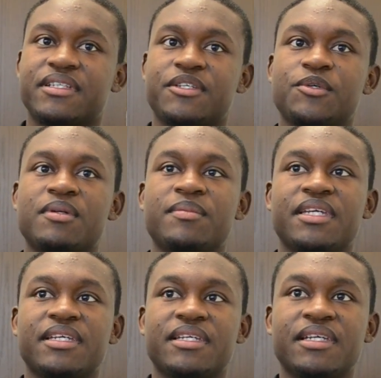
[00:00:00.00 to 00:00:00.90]
Like, you can
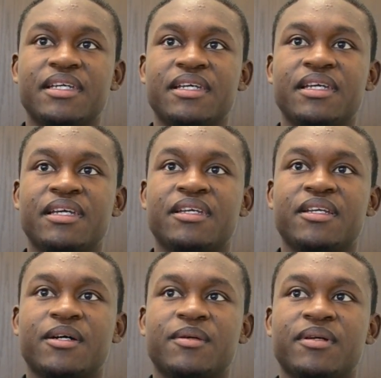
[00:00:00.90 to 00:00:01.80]
be,
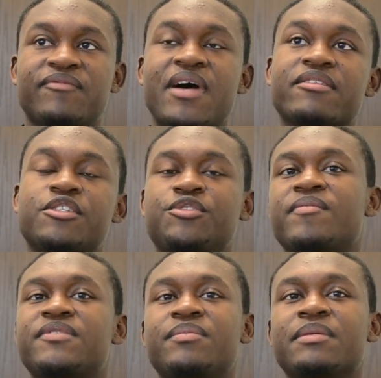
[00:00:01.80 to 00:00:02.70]
and finding the
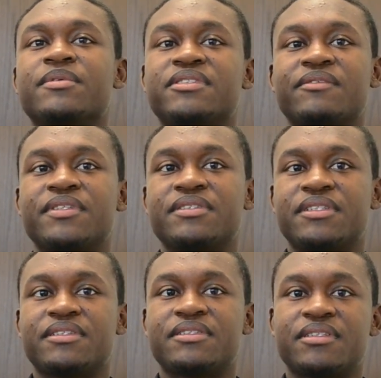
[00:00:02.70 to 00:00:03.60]
strengths in people's
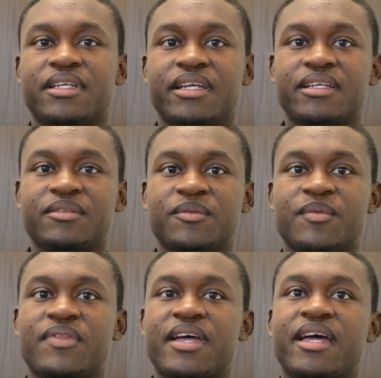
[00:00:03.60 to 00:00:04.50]
differences. And
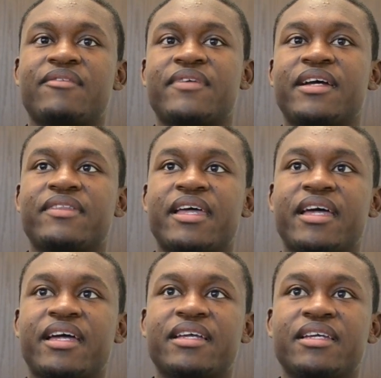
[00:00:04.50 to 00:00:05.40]
with that, I find
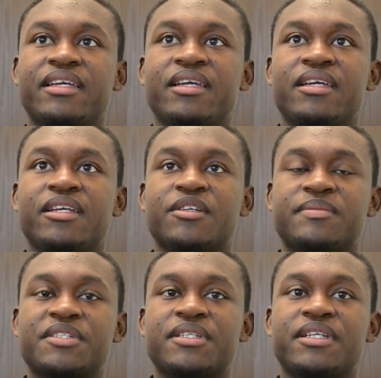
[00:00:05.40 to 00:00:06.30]
that,
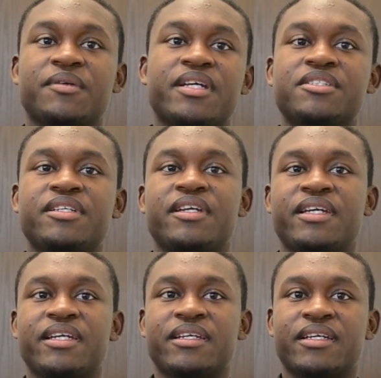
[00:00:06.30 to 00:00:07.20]
especially,
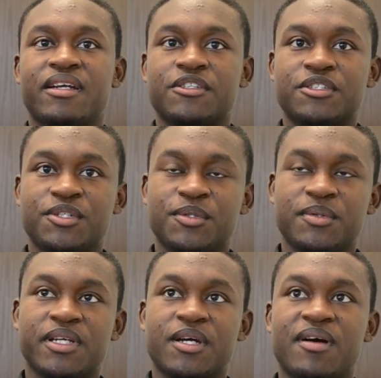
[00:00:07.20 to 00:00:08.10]
engineering, and also too,
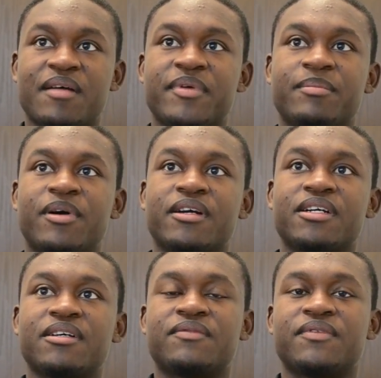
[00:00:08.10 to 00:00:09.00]
I've been a part
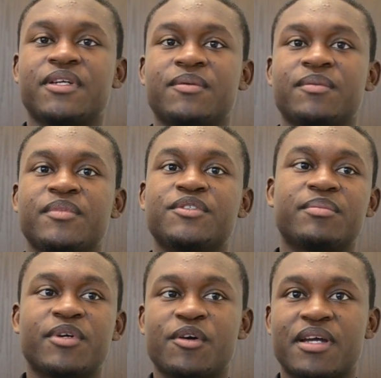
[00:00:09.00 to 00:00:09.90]
of,
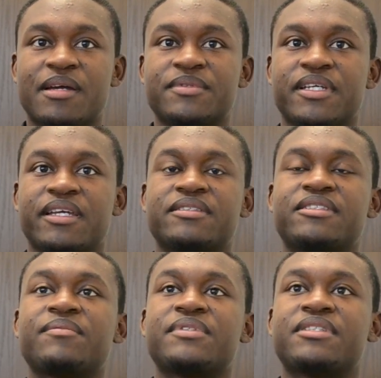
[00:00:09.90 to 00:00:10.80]
music programs, like
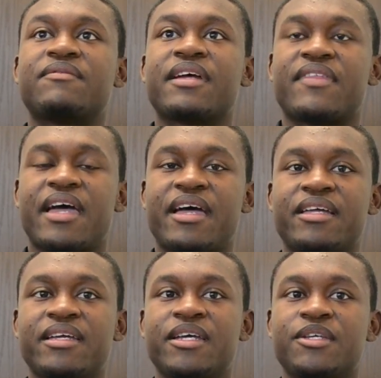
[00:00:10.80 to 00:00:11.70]
stuff like
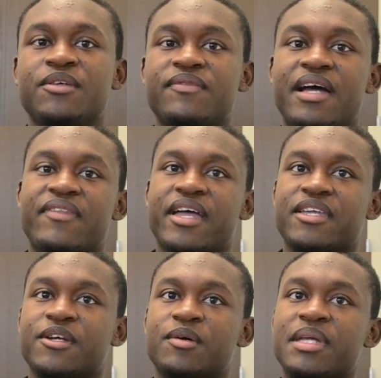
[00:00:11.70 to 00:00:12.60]
that. you find that,
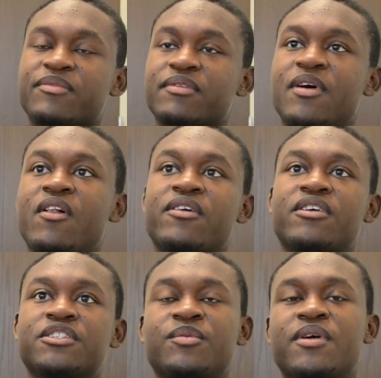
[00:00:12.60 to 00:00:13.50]
you know, people from all
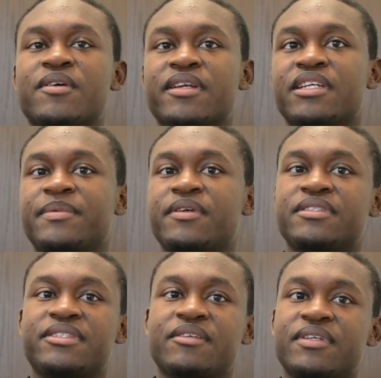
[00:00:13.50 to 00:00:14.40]
across the world can
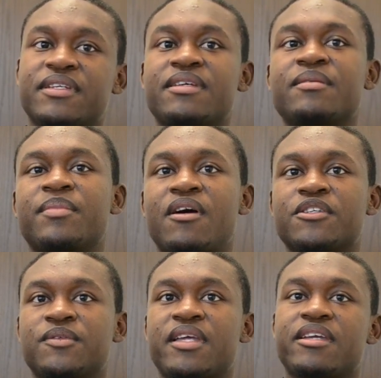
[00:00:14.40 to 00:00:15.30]
experience differently, but
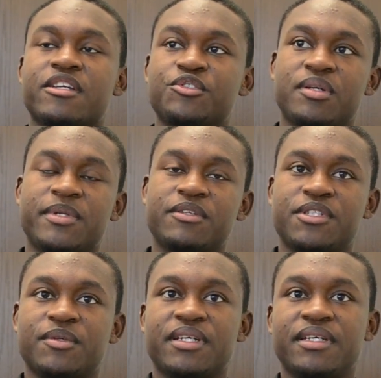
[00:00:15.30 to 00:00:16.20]
also they can contribute
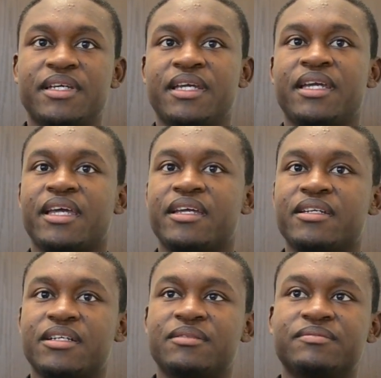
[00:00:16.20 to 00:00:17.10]
to it. And
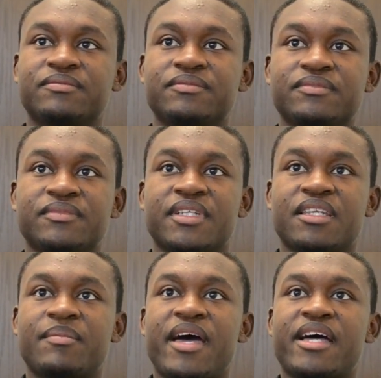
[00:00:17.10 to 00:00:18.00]

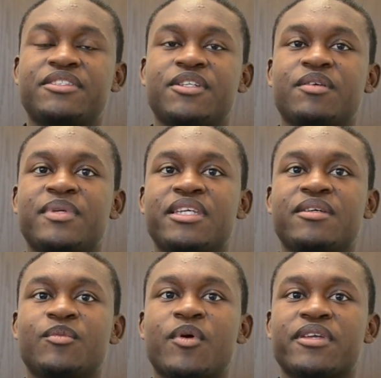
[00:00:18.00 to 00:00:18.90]
in the past, you know,
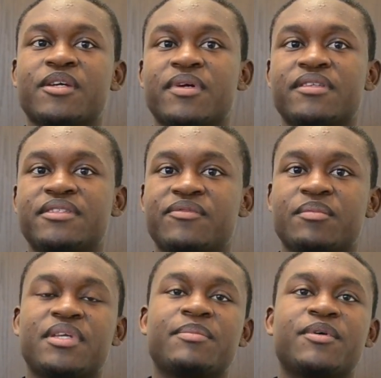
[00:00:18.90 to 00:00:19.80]
me working with
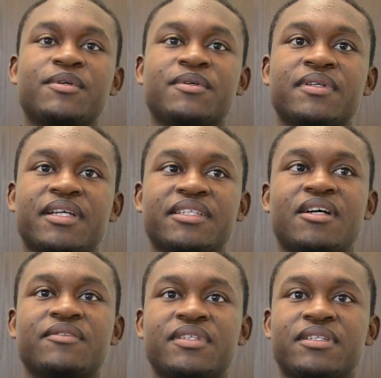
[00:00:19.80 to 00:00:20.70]
different people has
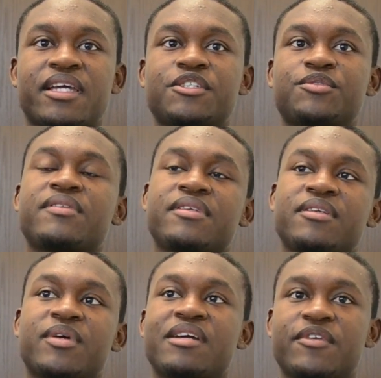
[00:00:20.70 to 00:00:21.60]
often like
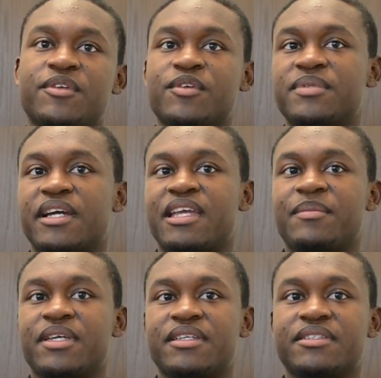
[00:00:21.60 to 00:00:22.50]
strengthened whatever the group
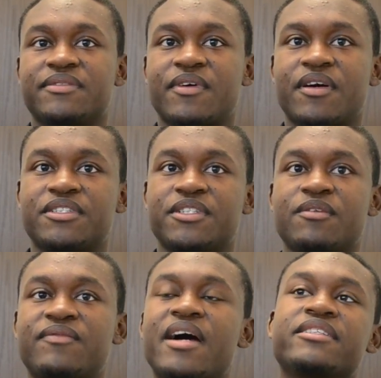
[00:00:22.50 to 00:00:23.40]
dynamic is, as far as, you
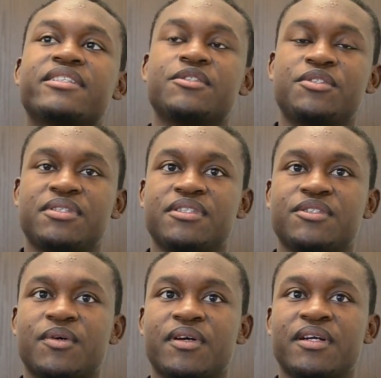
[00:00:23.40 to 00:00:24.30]
know, finding
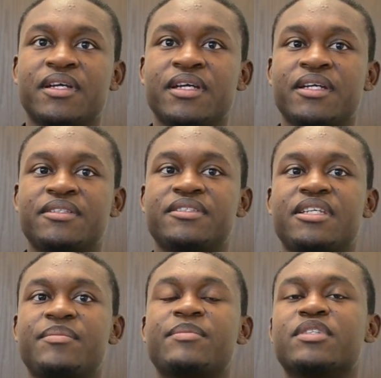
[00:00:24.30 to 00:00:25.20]
solutions or just
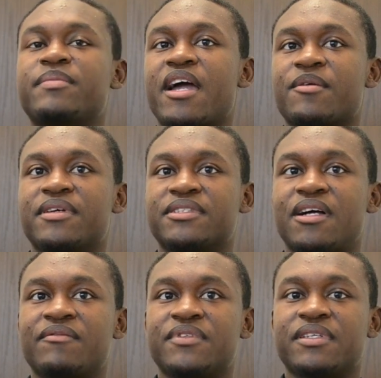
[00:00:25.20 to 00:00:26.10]
seeing people's backgrounds
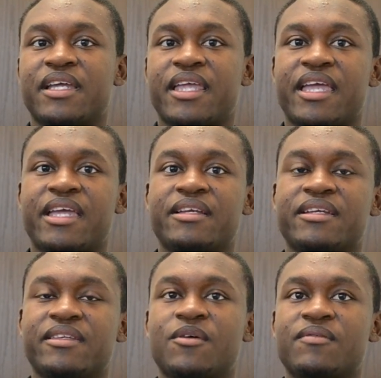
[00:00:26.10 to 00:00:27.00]
often like aid
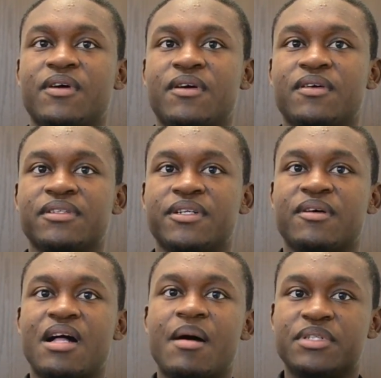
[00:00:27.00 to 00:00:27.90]
in the overall, you know,
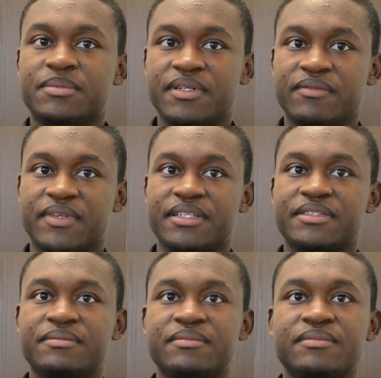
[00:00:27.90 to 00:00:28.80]
accomplishment of
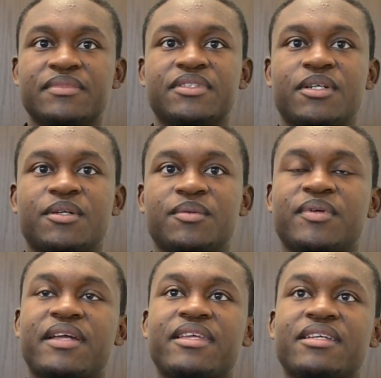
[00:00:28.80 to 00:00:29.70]
things. So
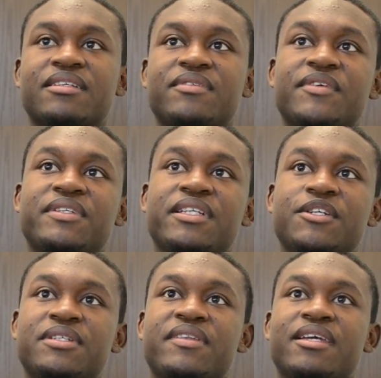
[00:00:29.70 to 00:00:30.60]
when I think of diversity and
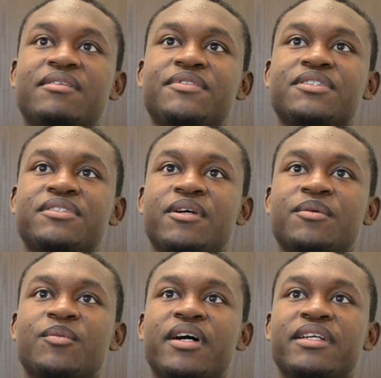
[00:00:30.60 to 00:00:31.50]
inclusion, I think of just, you know,
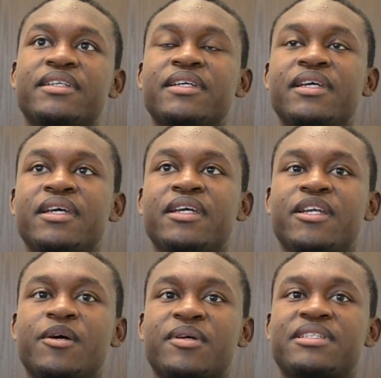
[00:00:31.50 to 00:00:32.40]
one, you
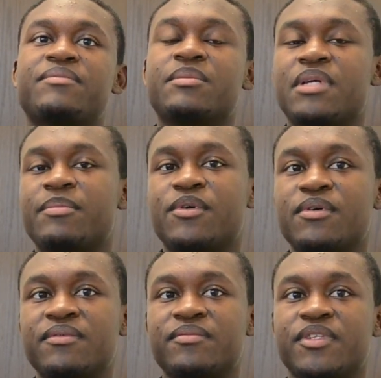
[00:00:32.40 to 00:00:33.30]
know, accepting
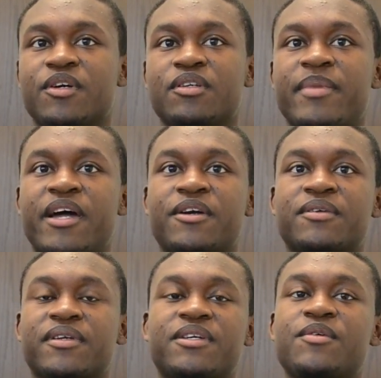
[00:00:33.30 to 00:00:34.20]
people, you know, no matter
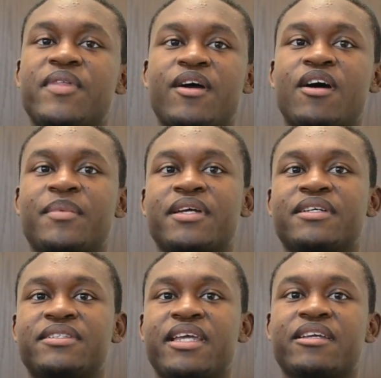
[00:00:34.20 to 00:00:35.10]
like who they are,
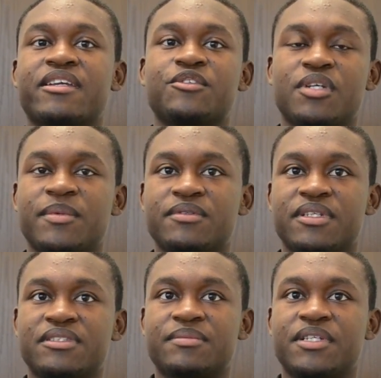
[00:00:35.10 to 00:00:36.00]
because they can contribute
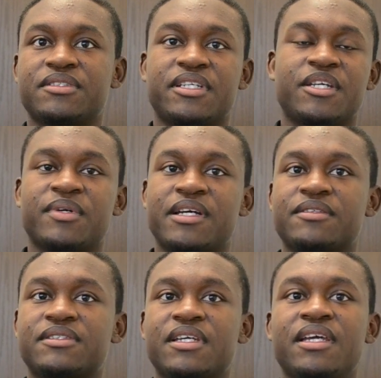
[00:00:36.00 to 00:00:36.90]
just as much as anyone
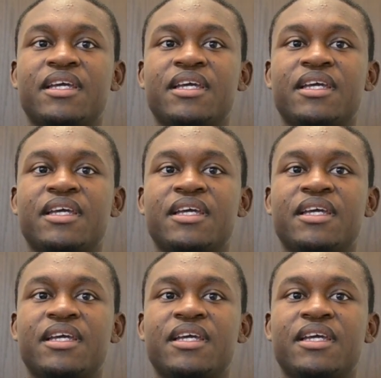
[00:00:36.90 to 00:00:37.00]
else.